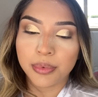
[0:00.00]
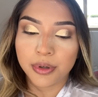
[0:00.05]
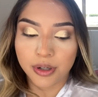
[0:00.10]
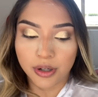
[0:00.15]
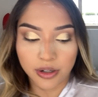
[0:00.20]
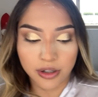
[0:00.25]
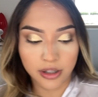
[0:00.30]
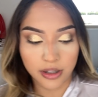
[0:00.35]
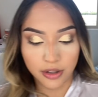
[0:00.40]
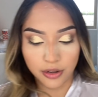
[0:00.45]
Put
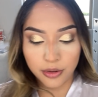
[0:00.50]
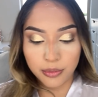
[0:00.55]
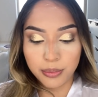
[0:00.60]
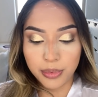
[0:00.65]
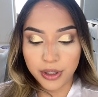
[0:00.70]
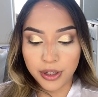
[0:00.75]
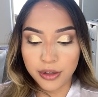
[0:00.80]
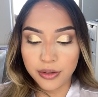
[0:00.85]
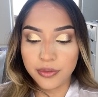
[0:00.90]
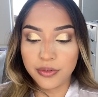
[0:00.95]
on a little
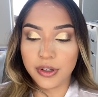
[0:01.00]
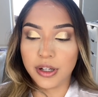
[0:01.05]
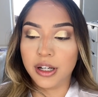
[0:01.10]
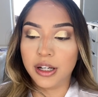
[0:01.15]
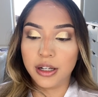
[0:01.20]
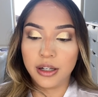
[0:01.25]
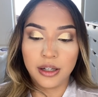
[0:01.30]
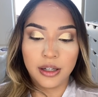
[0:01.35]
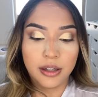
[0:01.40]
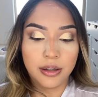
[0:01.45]
bit of
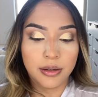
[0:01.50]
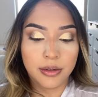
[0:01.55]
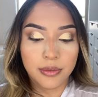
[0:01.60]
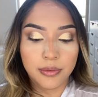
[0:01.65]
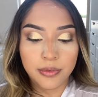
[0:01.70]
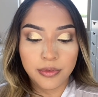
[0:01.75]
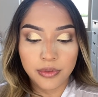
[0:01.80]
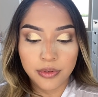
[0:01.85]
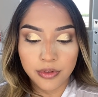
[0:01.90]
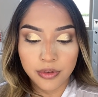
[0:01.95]
uh,
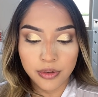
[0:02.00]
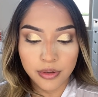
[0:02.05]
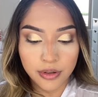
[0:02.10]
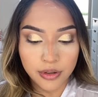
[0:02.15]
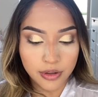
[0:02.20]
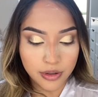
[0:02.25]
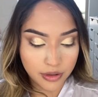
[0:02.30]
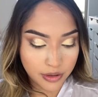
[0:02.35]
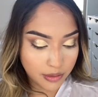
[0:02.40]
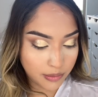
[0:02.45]

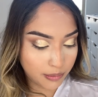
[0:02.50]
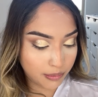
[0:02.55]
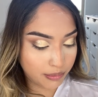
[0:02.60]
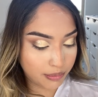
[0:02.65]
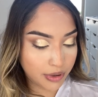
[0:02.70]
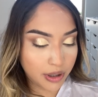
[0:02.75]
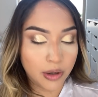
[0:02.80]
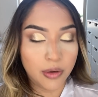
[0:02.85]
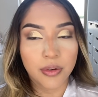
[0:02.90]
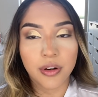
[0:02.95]

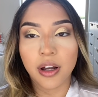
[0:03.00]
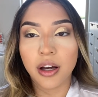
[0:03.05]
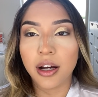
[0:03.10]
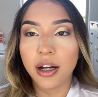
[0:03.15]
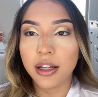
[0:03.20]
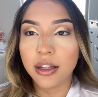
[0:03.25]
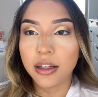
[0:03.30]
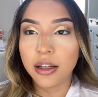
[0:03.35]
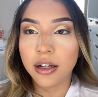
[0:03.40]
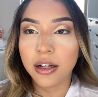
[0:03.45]
brown,
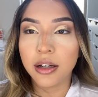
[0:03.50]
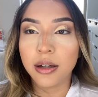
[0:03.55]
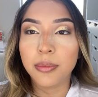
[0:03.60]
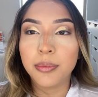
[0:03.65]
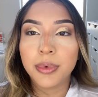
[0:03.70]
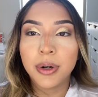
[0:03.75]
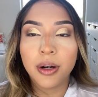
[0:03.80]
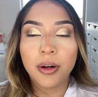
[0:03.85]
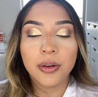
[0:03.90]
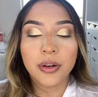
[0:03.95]
uh,
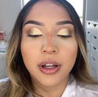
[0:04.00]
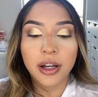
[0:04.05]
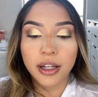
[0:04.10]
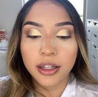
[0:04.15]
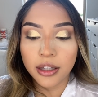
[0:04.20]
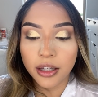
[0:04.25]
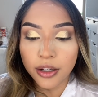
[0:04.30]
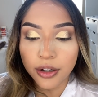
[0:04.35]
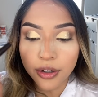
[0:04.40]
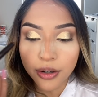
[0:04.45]
brown
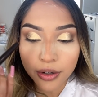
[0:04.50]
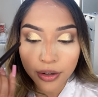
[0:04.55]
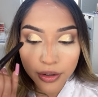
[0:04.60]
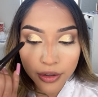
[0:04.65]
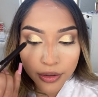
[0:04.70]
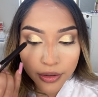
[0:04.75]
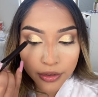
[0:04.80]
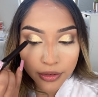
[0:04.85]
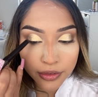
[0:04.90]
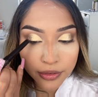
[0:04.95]
eyeliner
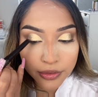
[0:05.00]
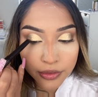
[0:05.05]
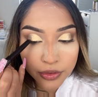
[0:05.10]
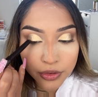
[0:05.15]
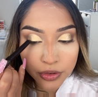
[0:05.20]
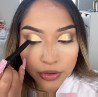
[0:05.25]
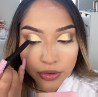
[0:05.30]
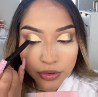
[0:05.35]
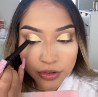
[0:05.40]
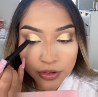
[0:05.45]

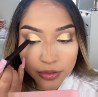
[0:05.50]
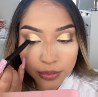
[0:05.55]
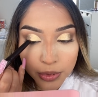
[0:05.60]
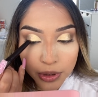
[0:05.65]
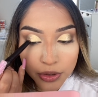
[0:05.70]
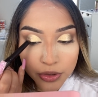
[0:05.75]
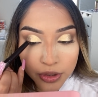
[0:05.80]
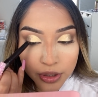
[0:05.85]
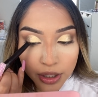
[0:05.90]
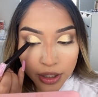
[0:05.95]
just to
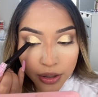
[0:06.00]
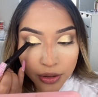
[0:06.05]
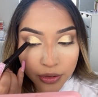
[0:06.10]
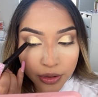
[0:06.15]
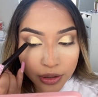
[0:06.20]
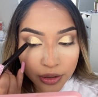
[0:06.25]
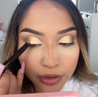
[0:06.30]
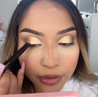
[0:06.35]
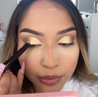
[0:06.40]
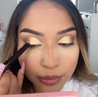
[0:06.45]
smudge it out
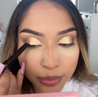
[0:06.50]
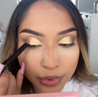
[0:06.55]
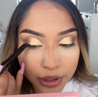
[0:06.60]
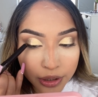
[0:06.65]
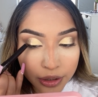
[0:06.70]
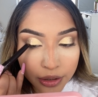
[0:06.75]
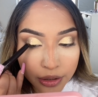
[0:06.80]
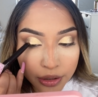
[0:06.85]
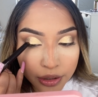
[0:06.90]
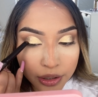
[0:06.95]
a little
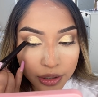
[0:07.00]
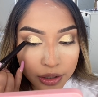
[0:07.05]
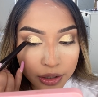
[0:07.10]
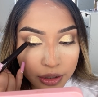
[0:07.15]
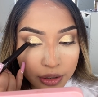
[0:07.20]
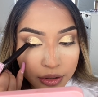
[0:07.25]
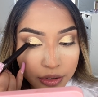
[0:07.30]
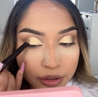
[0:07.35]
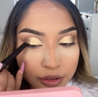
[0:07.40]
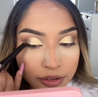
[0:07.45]
bit.
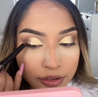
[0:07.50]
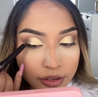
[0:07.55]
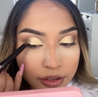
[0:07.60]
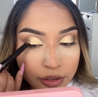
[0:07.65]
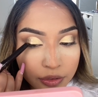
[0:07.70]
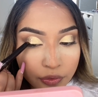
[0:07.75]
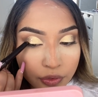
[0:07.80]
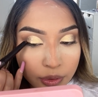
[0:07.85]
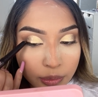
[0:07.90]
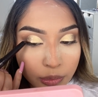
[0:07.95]
This
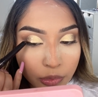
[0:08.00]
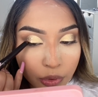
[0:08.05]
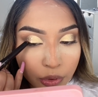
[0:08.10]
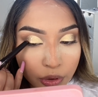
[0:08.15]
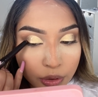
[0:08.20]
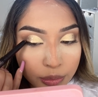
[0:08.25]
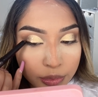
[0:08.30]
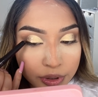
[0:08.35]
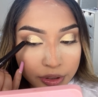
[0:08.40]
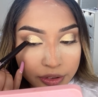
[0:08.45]
is from
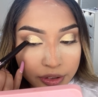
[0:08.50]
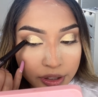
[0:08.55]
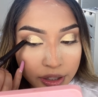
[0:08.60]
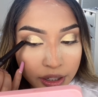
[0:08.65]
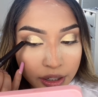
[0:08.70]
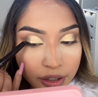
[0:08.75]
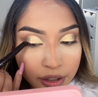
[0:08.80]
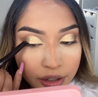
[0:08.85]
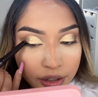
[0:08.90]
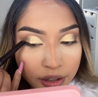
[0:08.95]
Laura
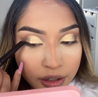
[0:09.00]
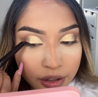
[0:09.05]
Mercier.